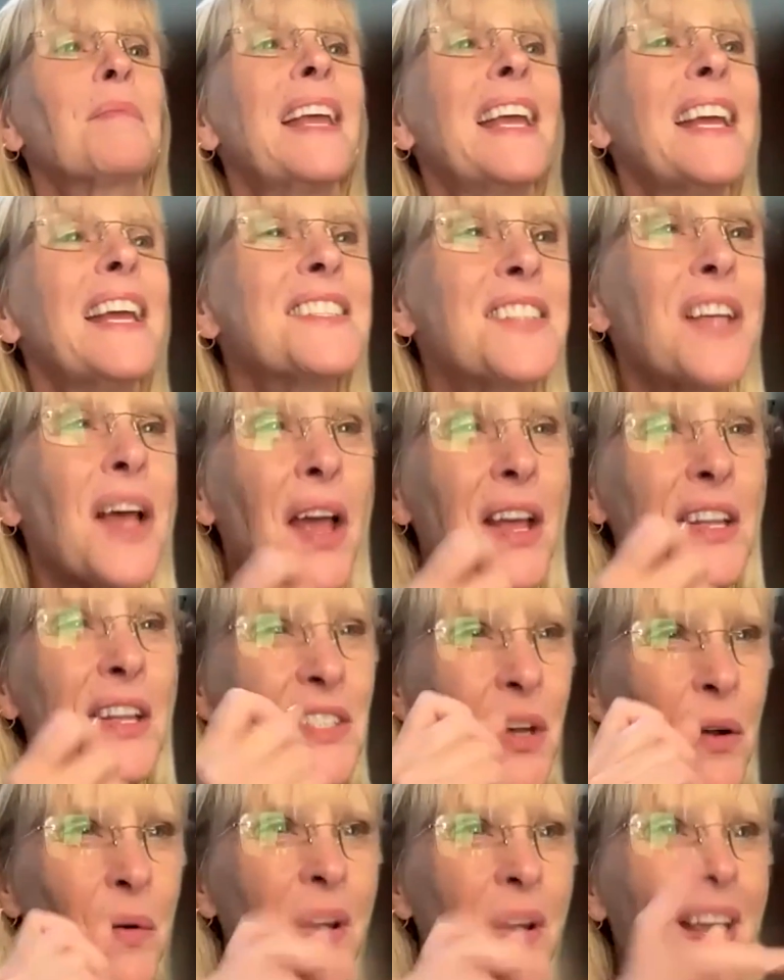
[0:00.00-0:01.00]

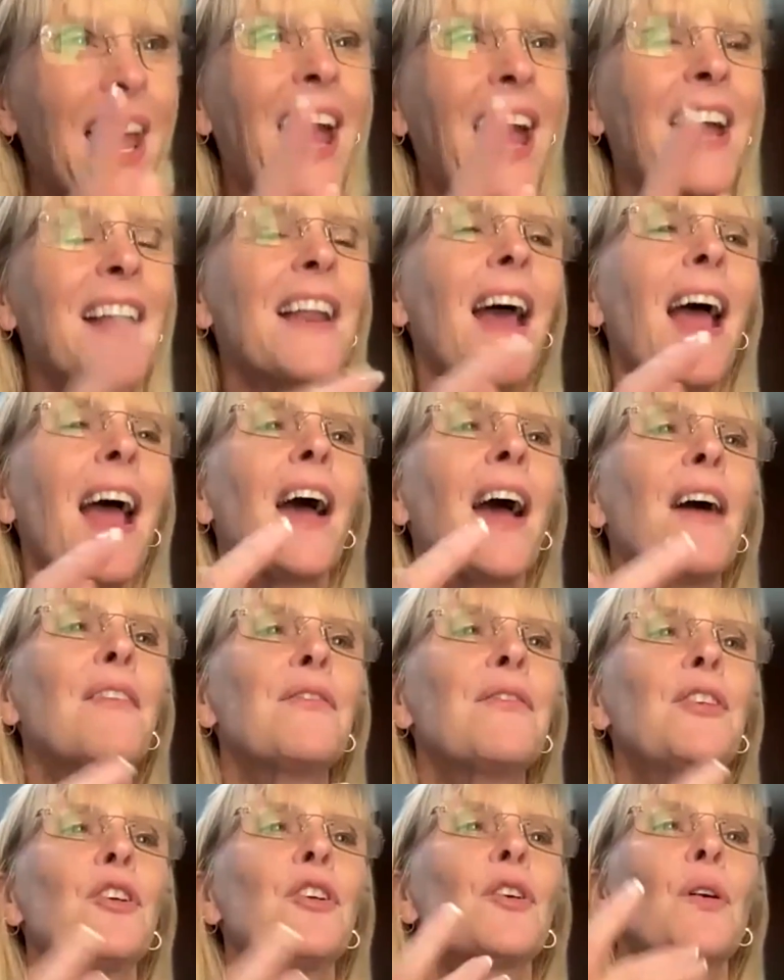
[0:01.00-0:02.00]
It's okay to
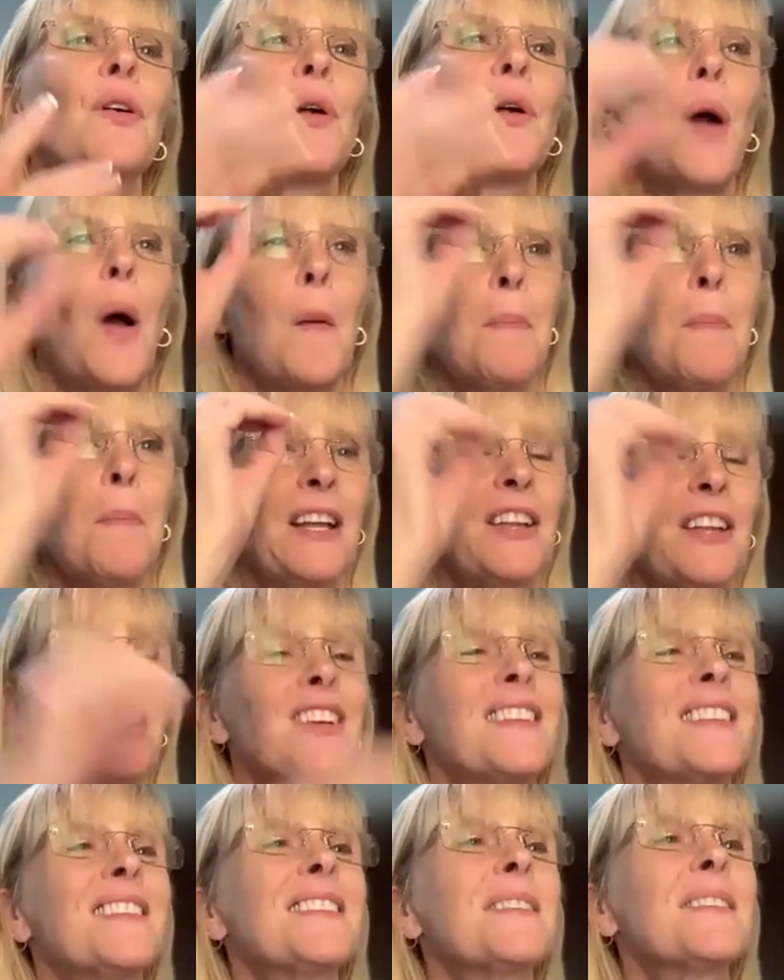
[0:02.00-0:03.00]
have your
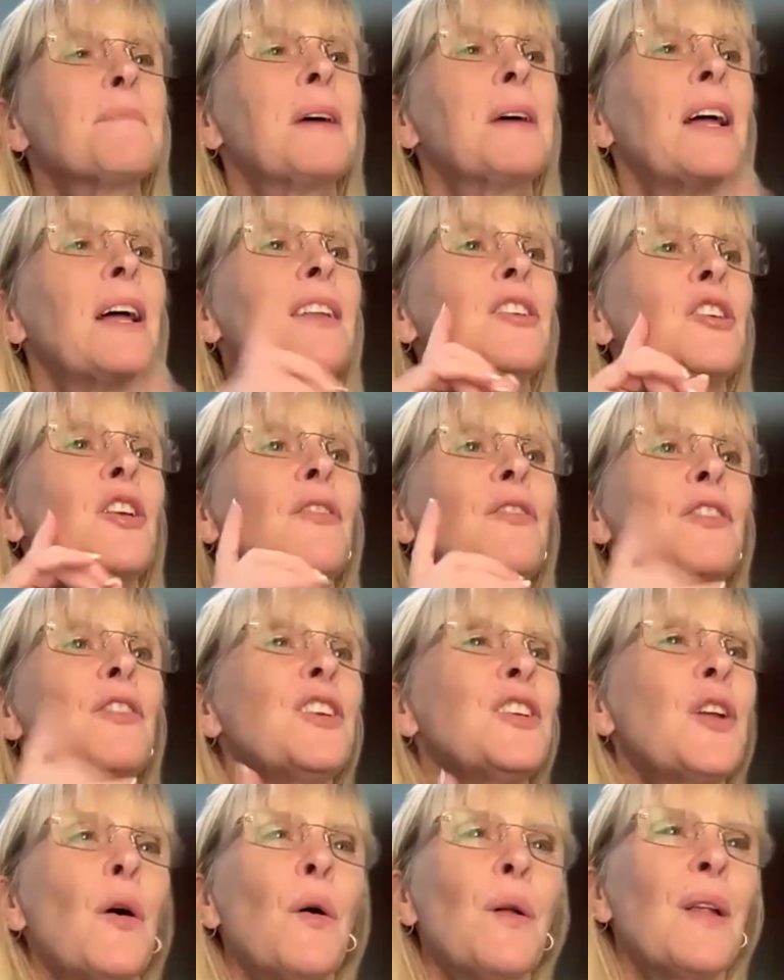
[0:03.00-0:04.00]
opinions, but if
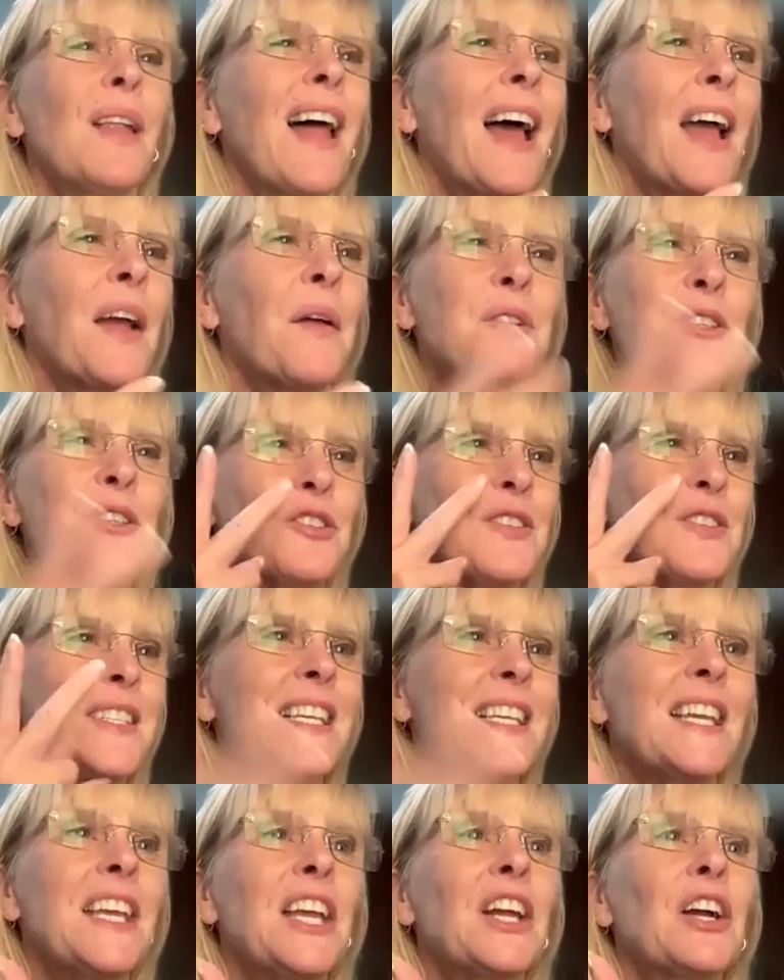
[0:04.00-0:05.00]
you don't like what you
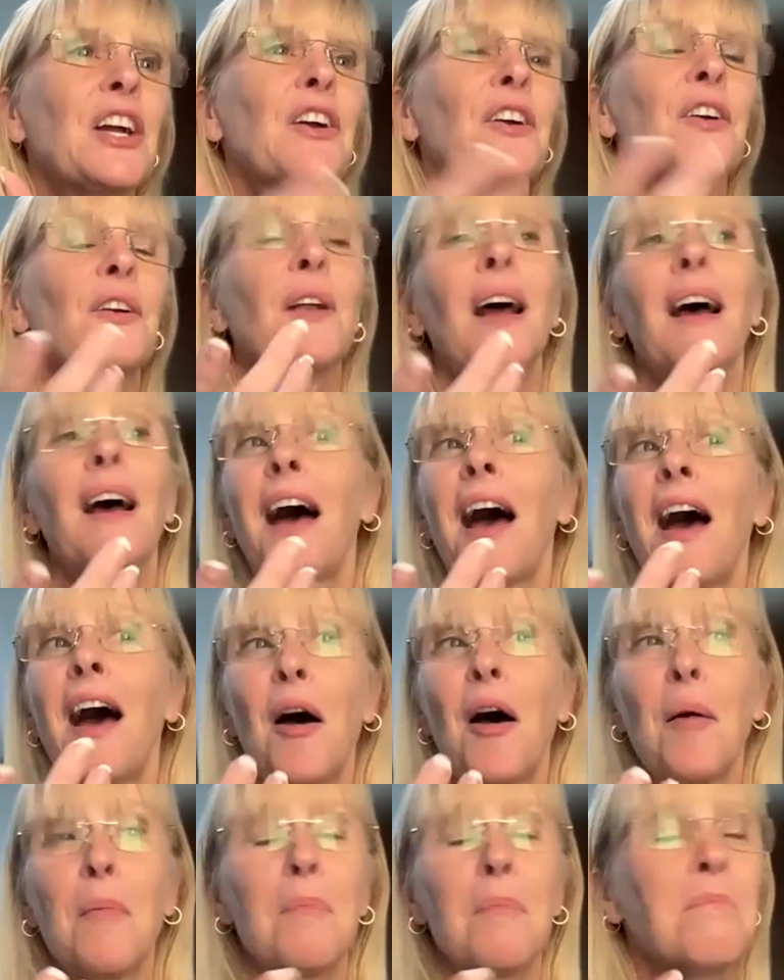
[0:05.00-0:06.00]
see here,
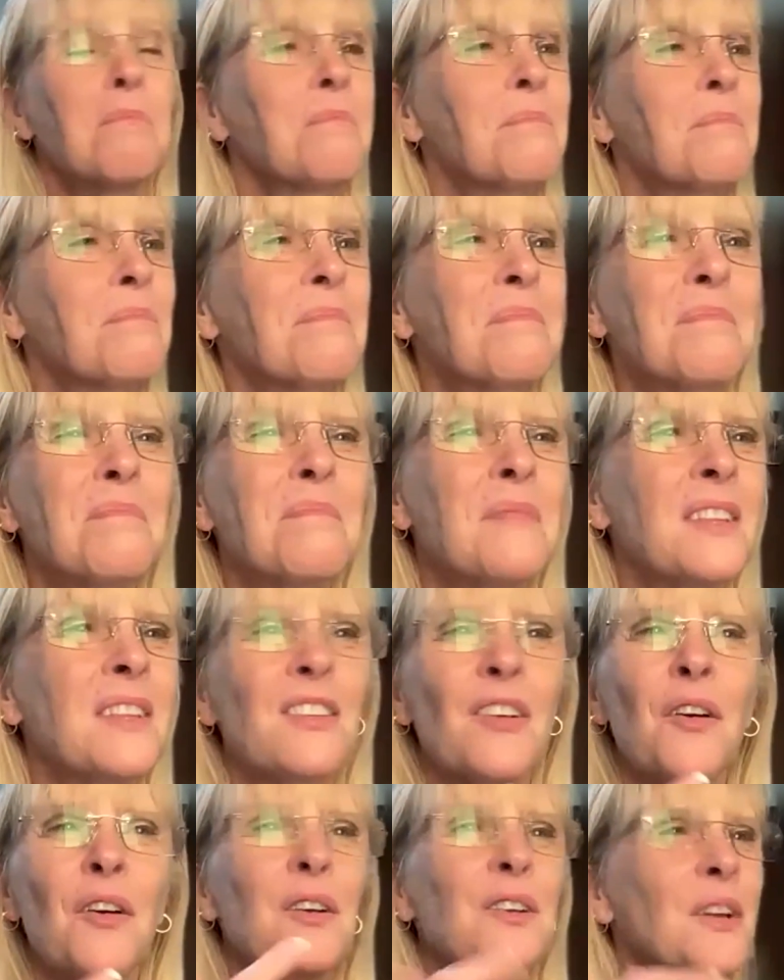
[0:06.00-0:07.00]
don't
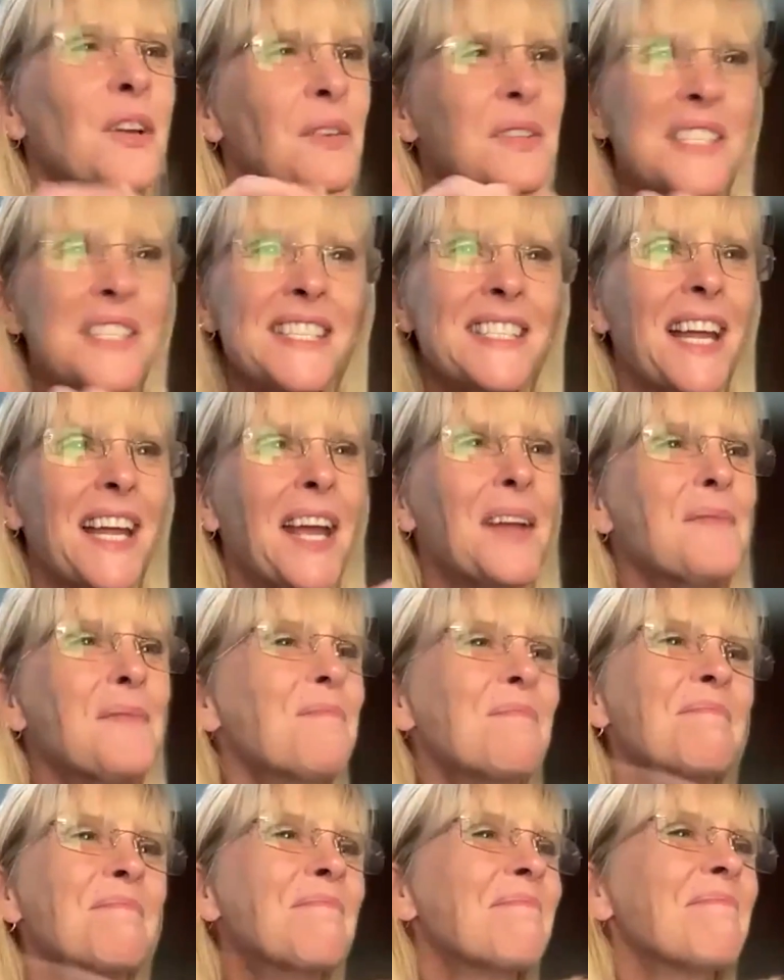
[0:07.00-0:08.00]
stay.
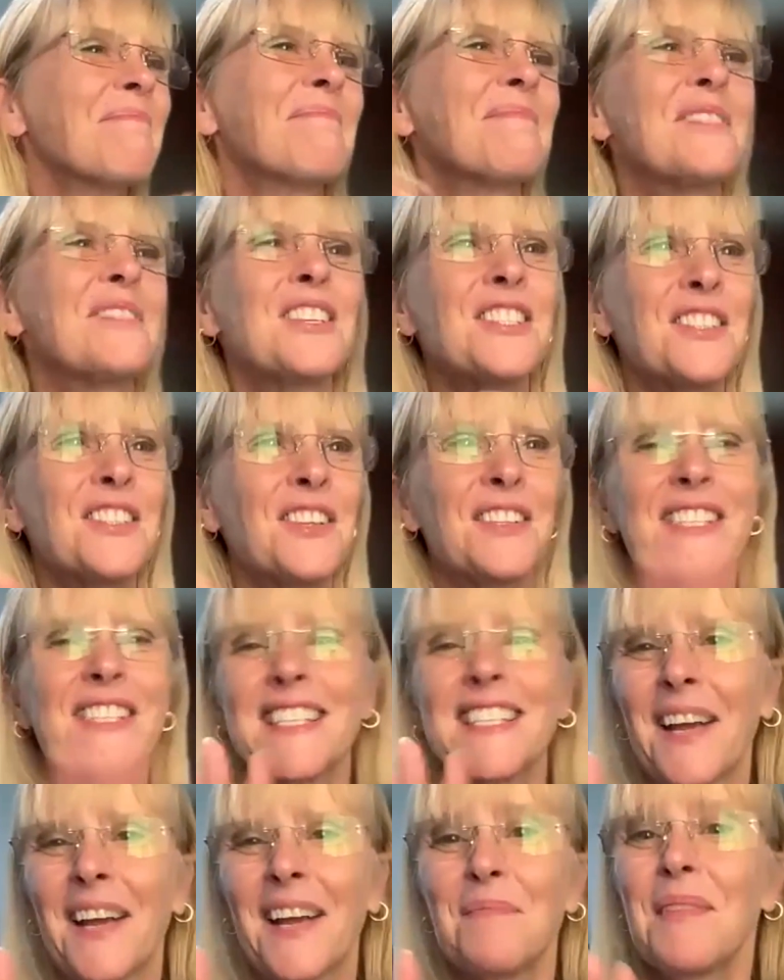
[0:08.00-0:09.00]
Just don't
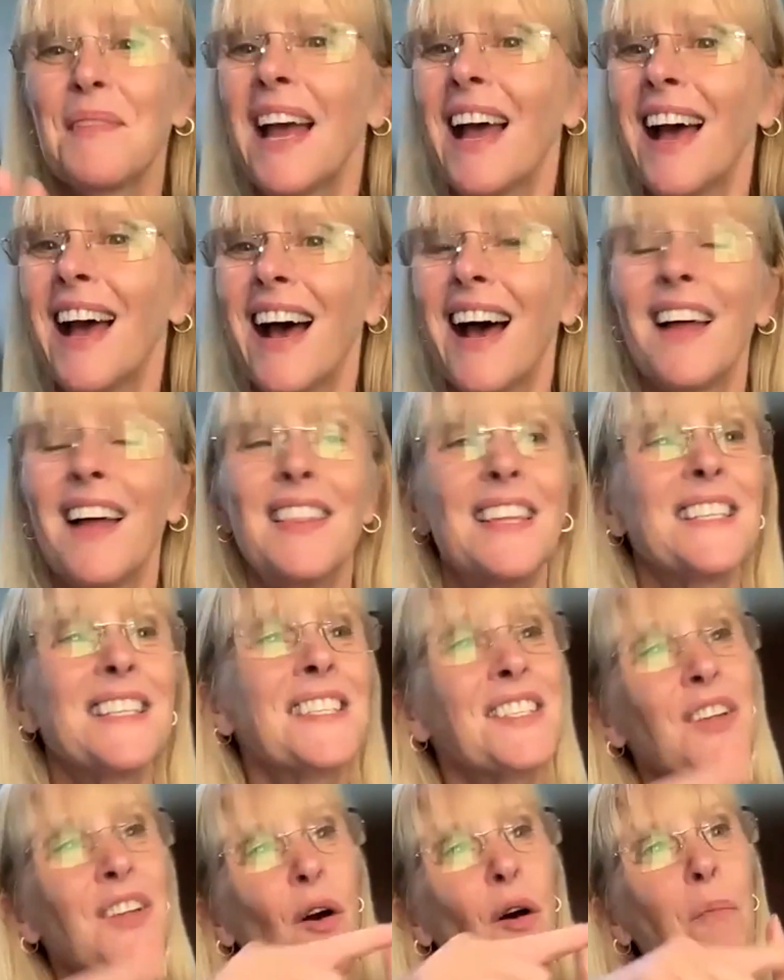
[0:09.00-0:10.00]
stay. This
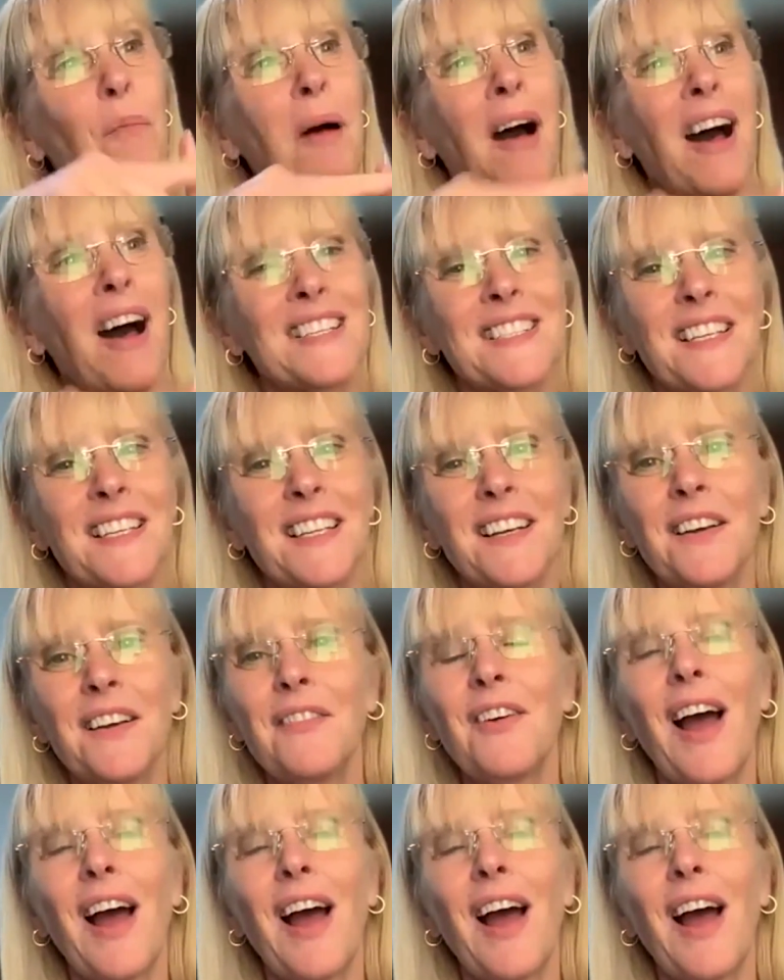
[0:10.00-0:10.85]
is all positive.